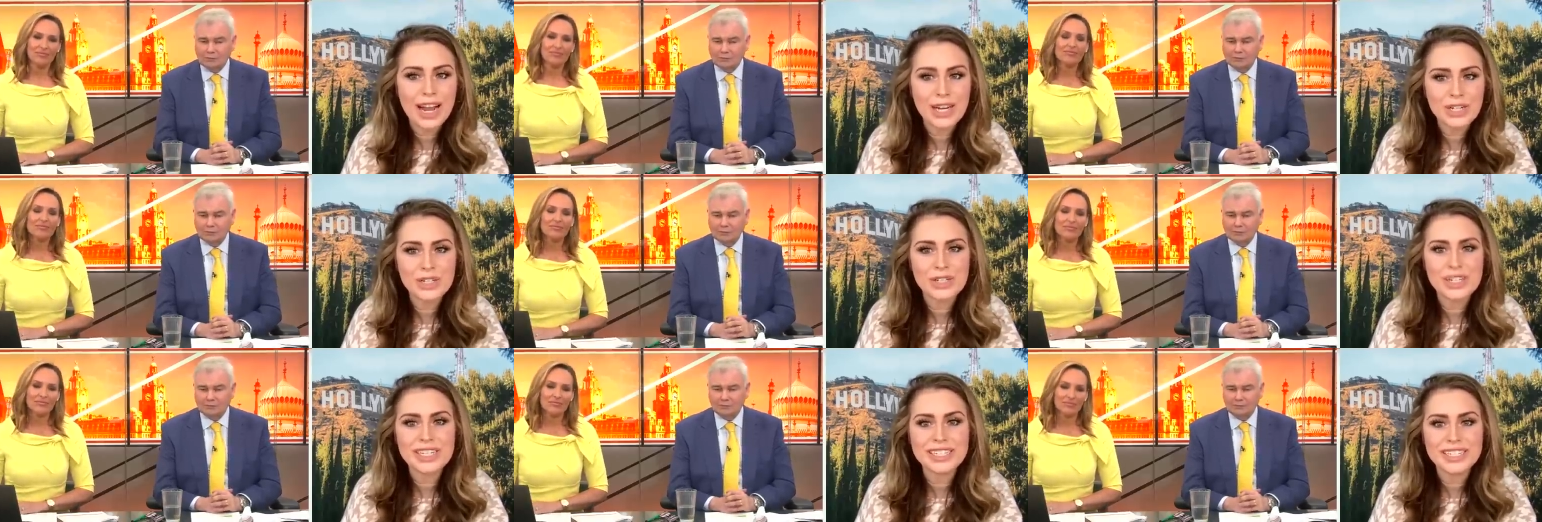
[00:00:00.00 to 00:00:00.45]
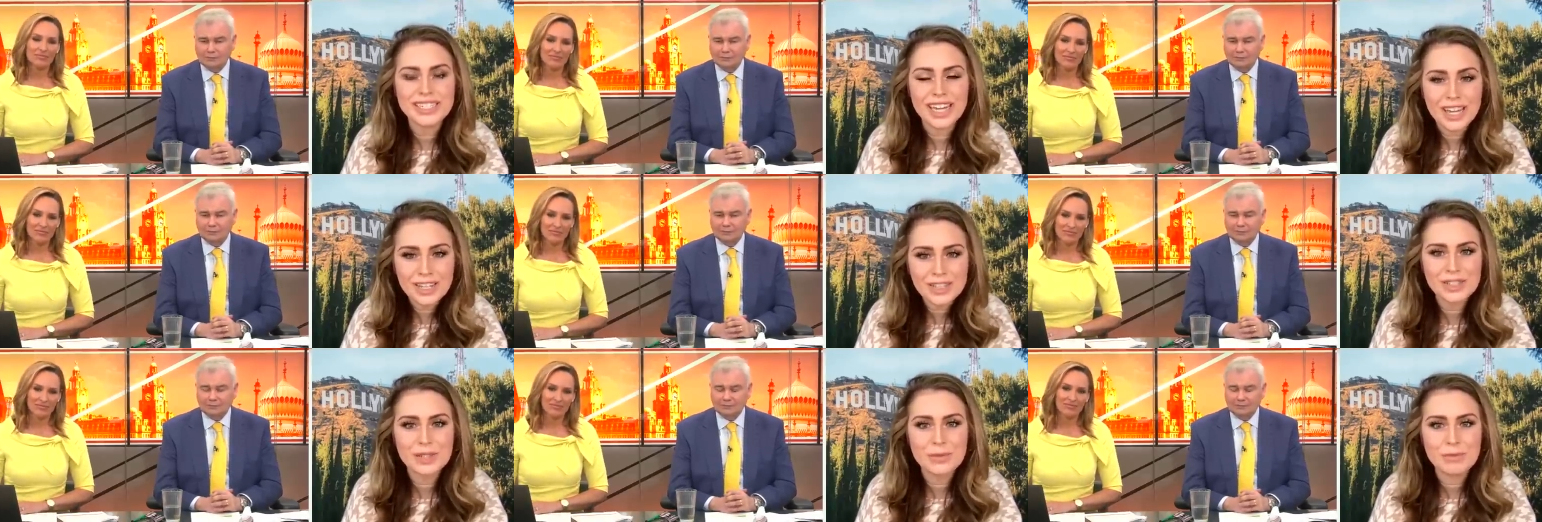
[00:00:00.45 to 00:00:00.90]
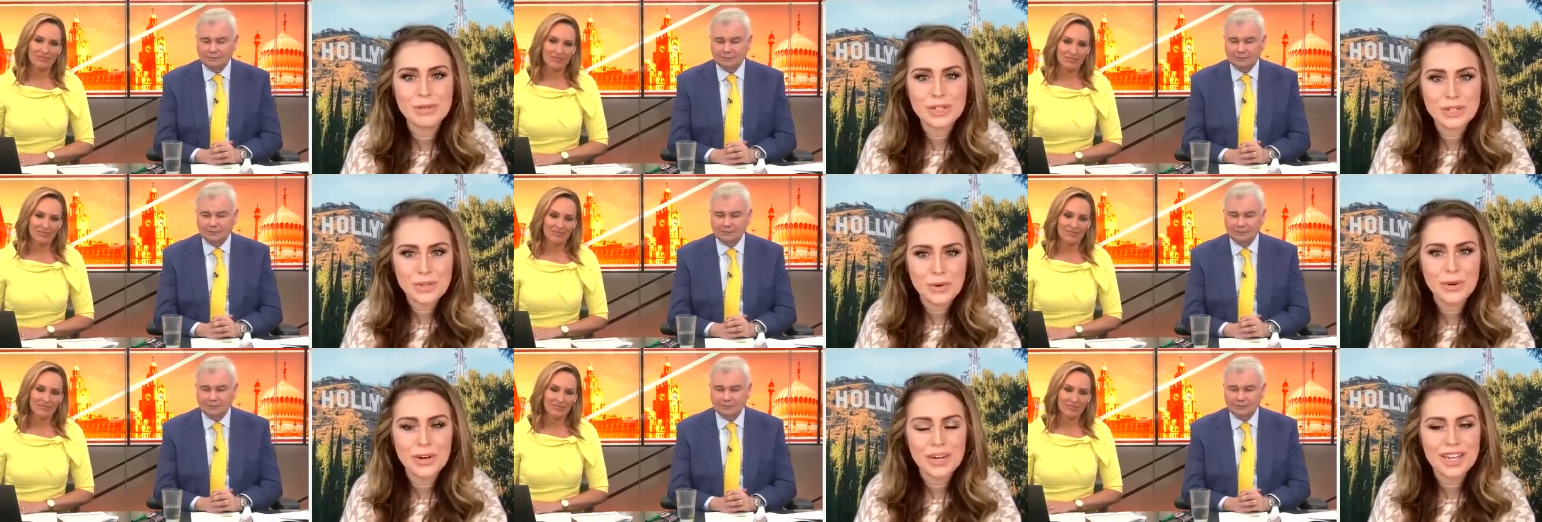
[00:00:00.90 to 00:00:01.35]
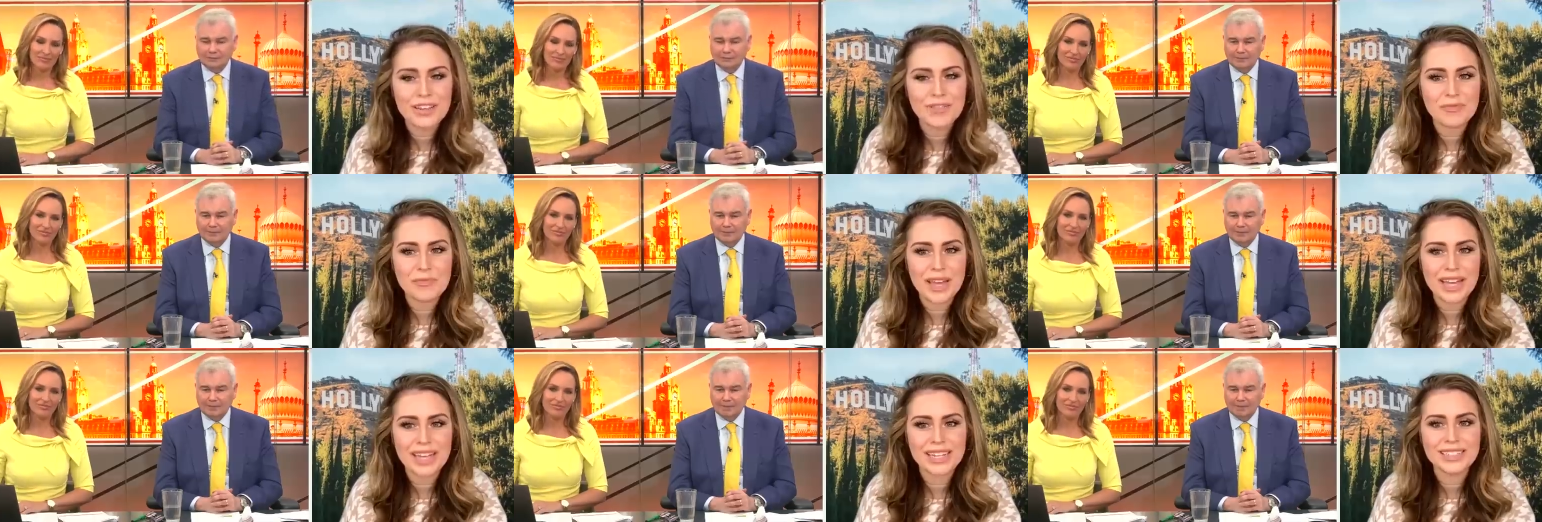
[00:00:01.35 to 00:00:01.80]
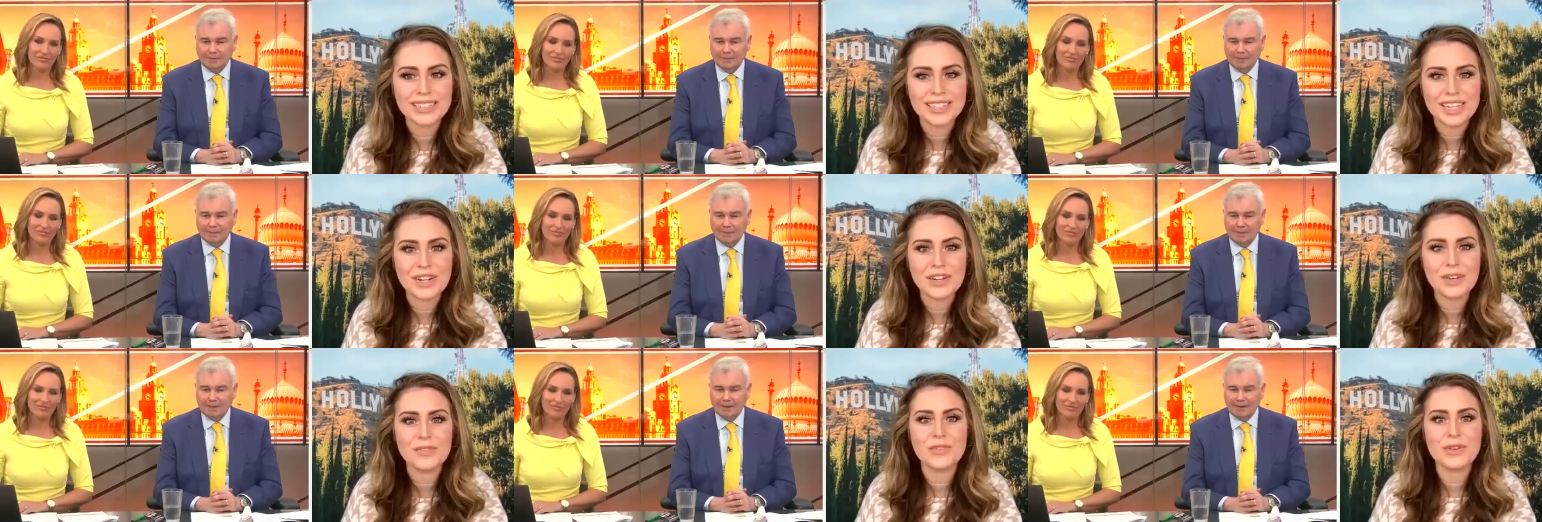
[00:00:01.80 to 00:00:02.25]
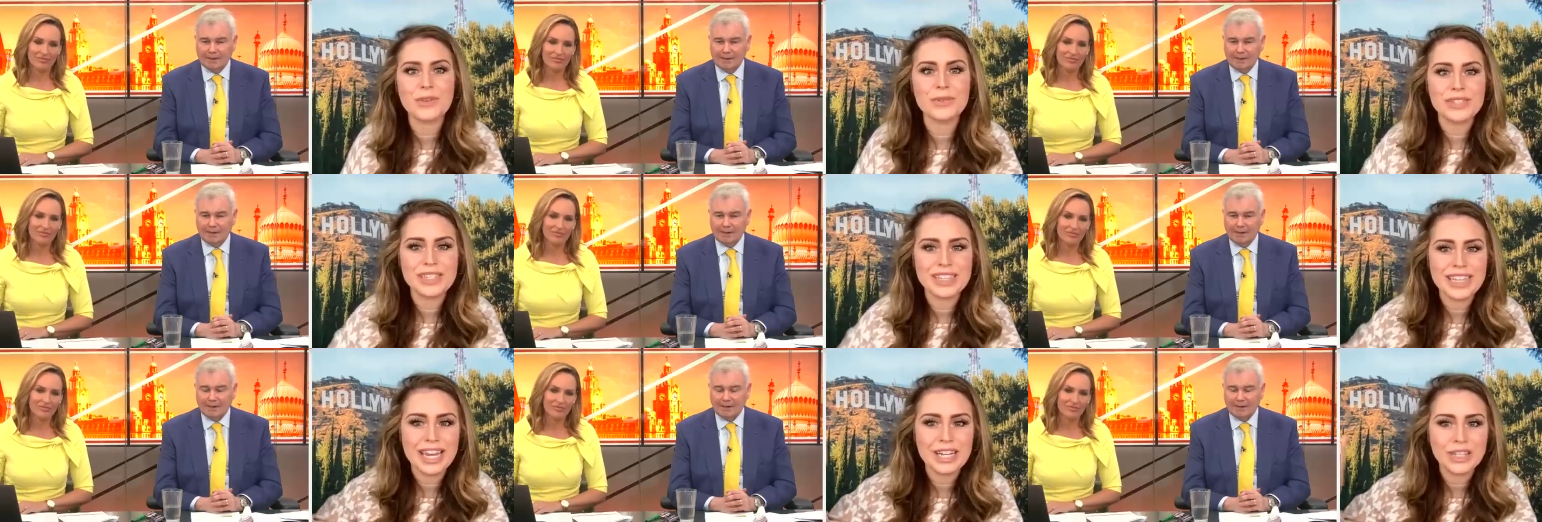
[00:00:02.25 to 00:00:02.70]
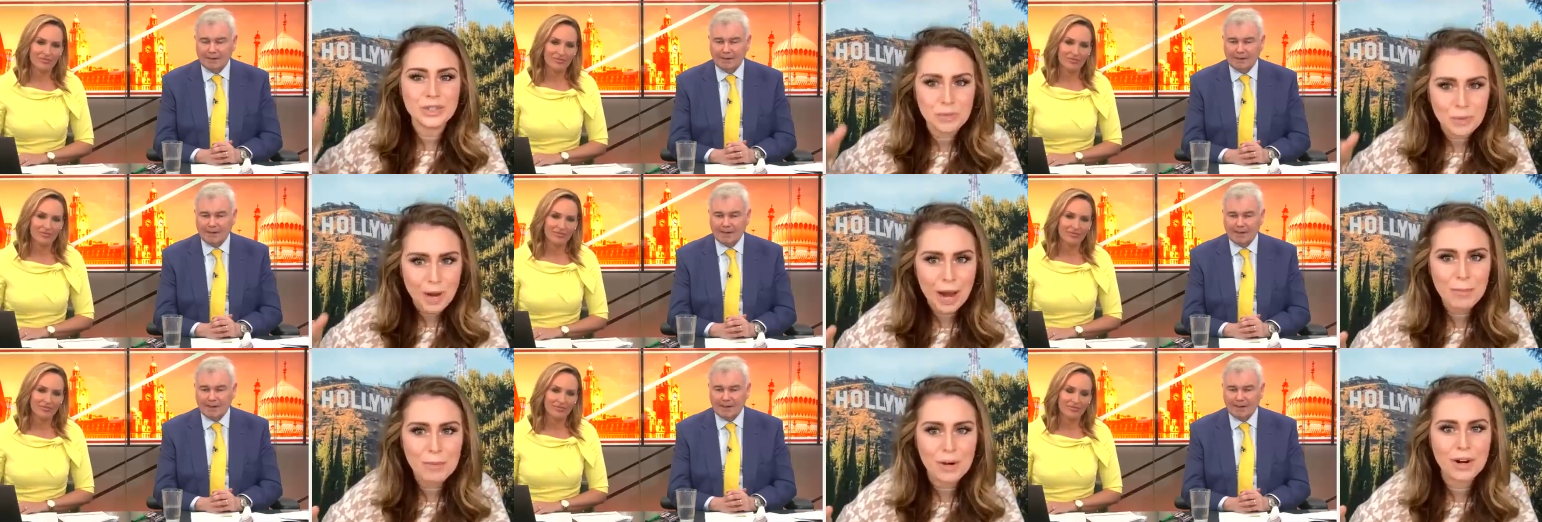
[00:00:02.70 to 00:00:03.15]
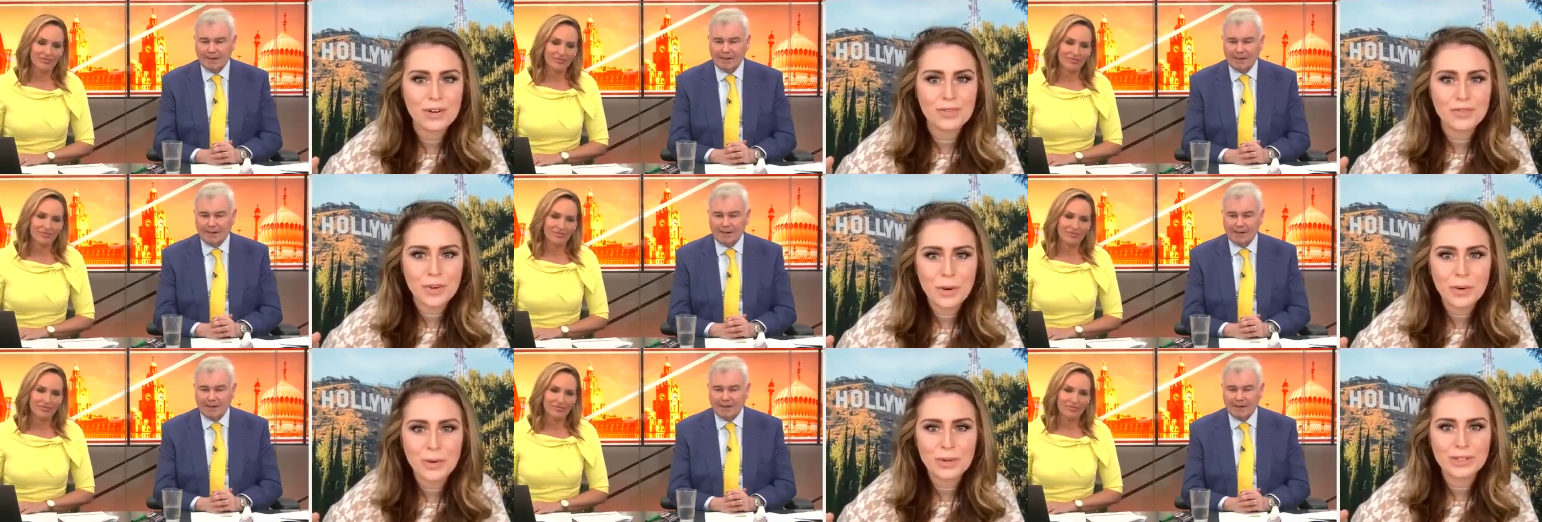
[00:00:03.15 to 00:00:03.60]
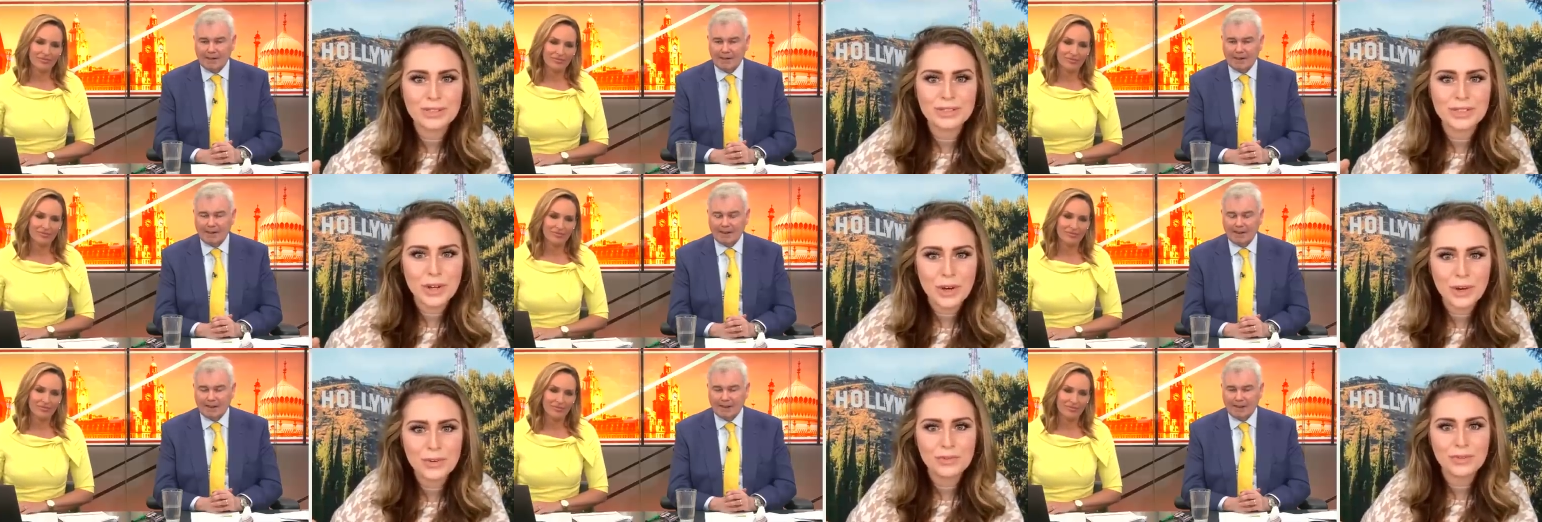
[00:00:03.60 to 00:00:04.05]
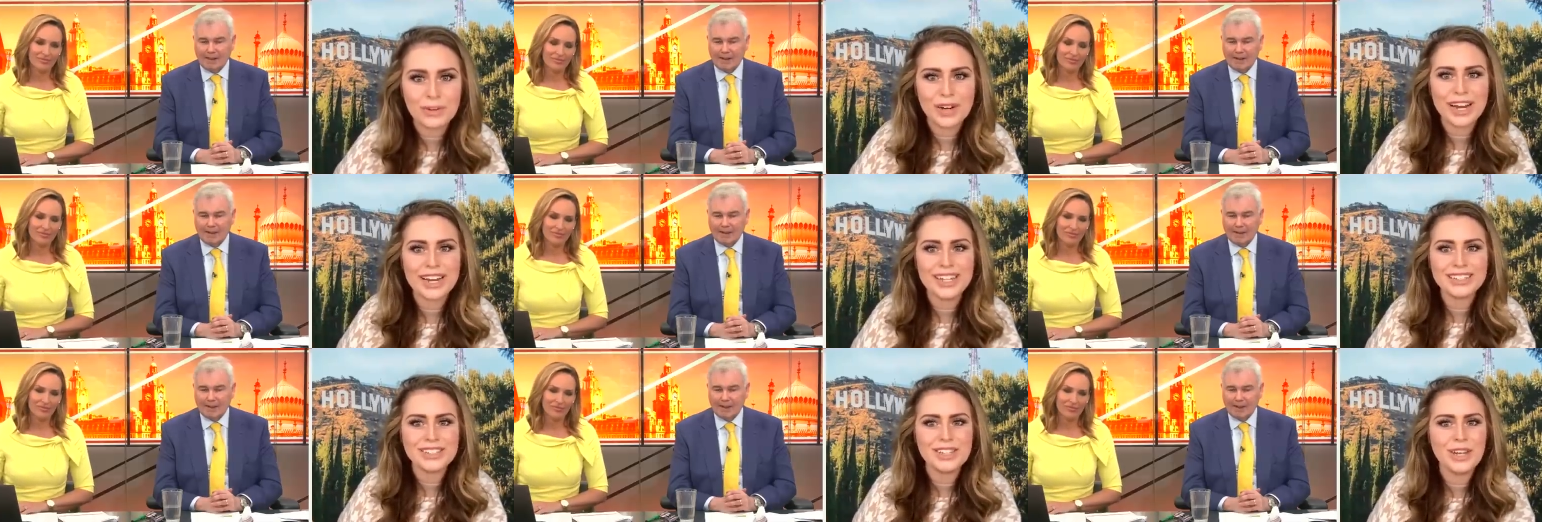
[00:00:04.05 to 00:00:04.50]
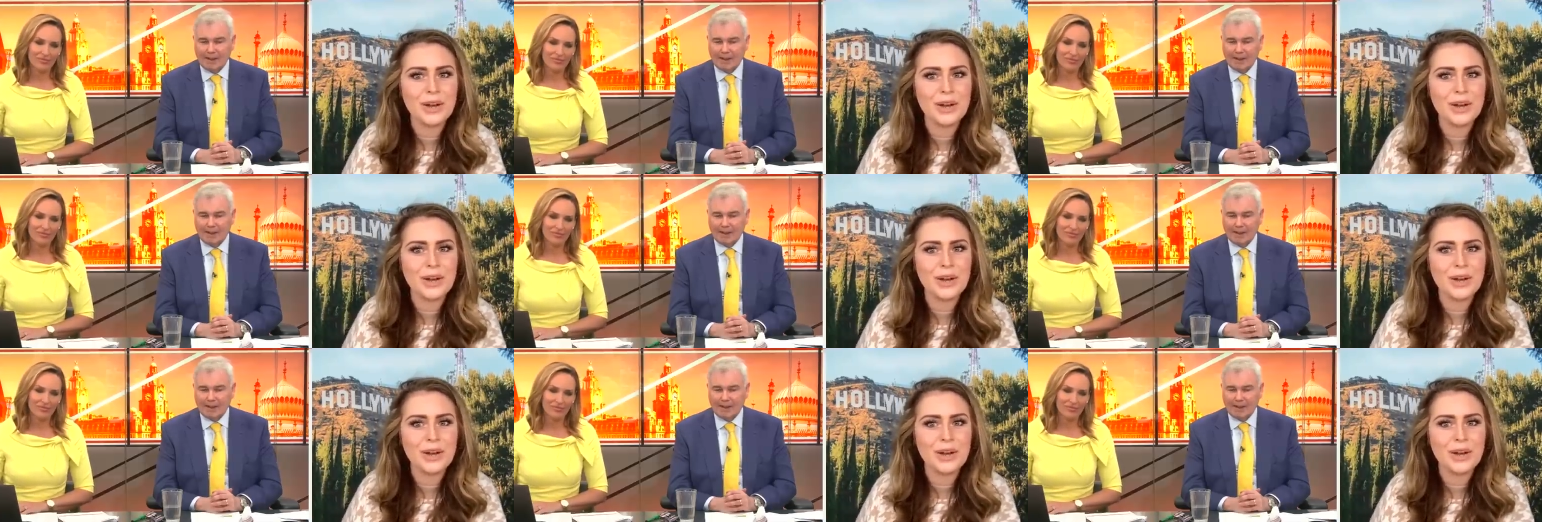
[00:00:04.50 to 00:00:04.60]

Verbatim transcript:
Speaker 1: actually does the majority of Meghan's interviews and they drop her vocals over it.